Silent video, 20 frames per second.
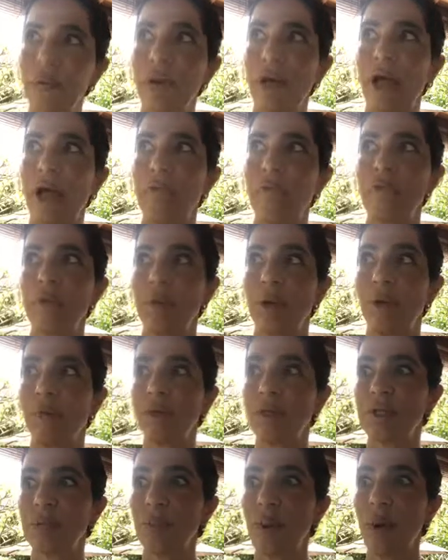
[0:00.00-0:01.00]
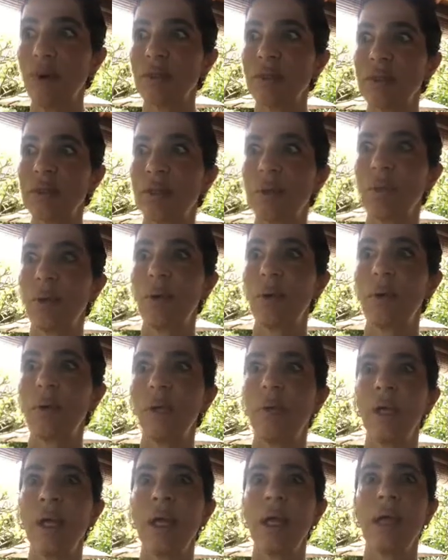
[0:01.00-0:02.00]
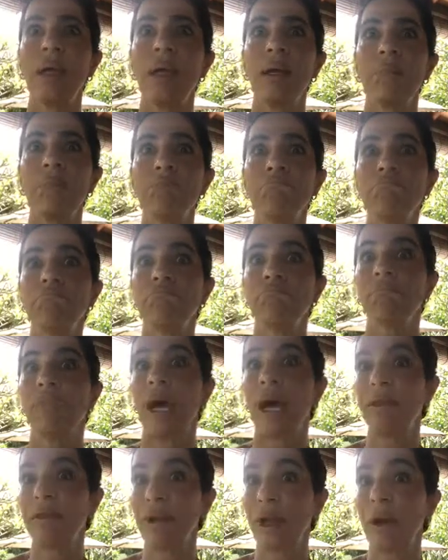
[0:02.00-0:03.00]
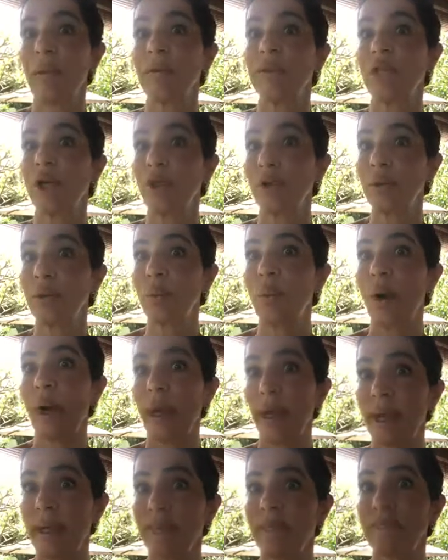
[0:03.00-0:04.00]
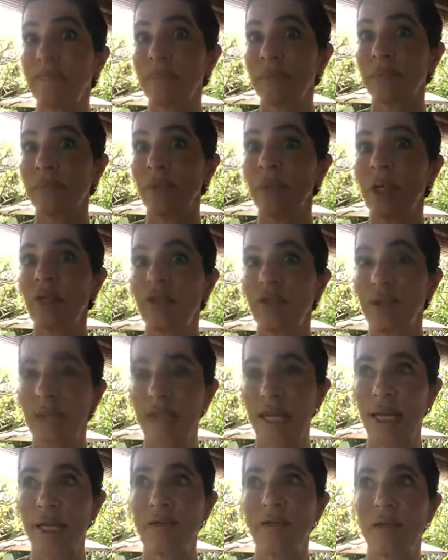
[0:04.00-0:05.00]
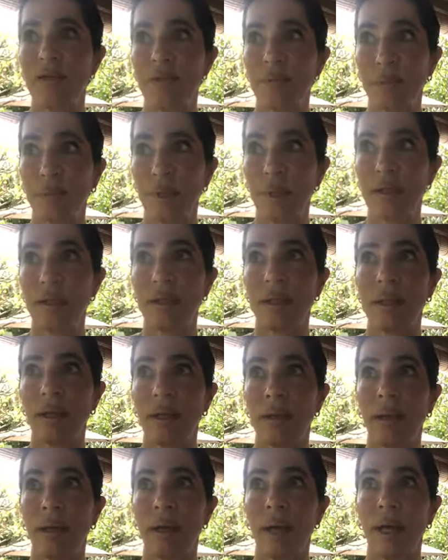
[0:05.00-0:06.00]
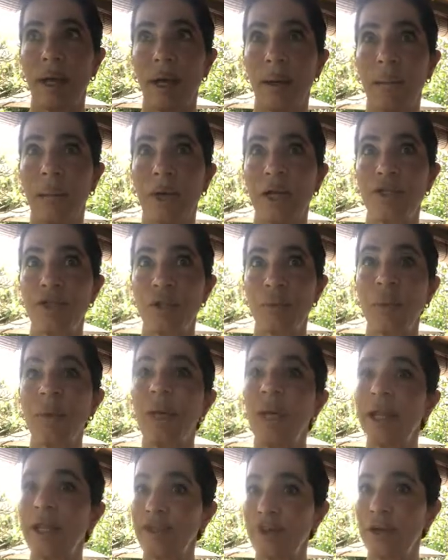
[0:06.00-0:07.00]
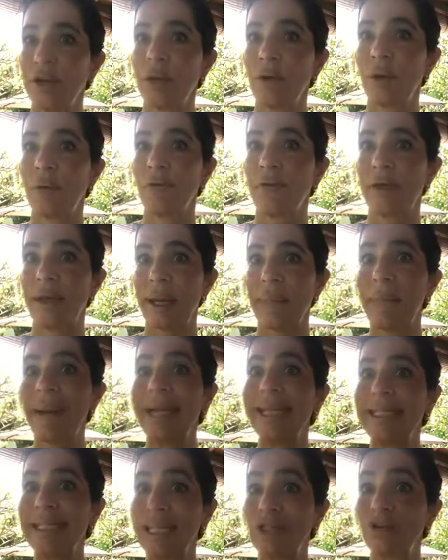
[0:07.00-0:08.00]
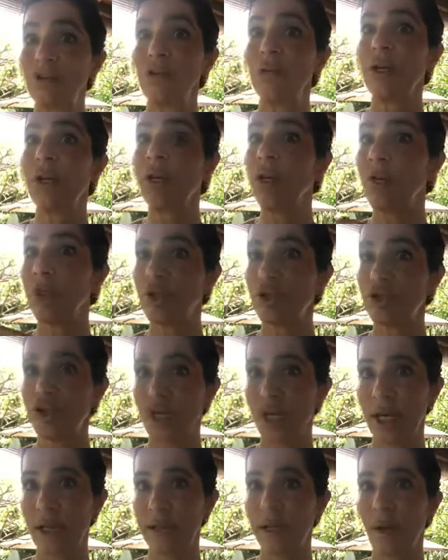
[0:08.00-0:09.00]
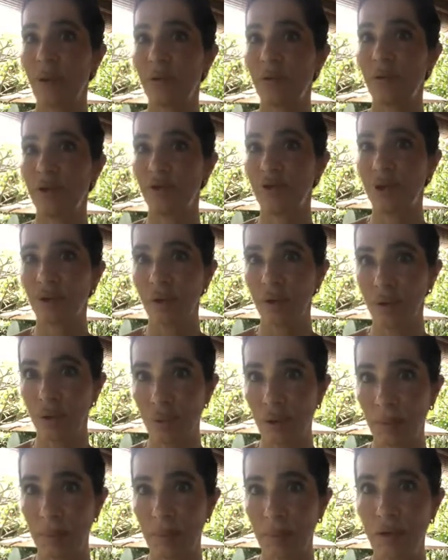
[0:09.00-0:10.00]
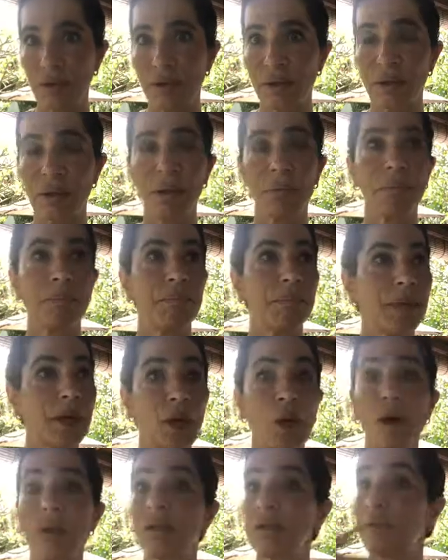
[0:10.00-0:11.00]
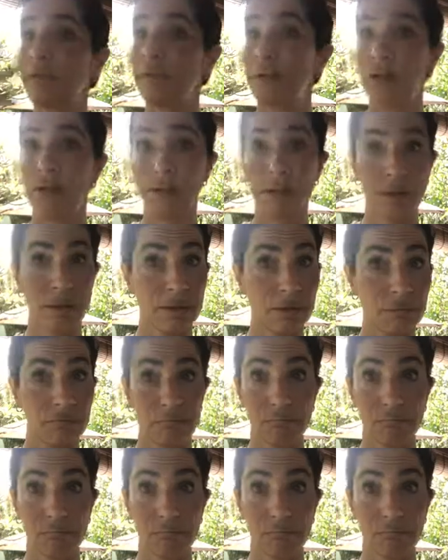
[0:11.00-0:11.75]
I was being responsible. I thought it was a good way to say to this person, I just want to let you know that I might need to renegotiate our original agreement because of this.